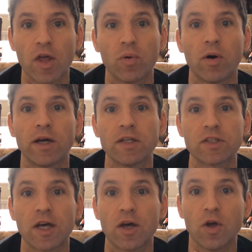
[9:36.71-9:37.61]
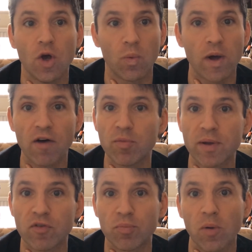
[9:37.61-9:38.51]
Otherwise we'll have a
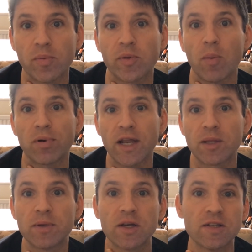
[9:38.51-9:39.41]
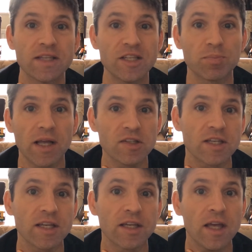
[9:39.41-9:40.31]
bit of a problem on our planet because it's
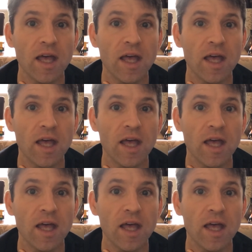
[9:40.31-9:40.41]
plastic,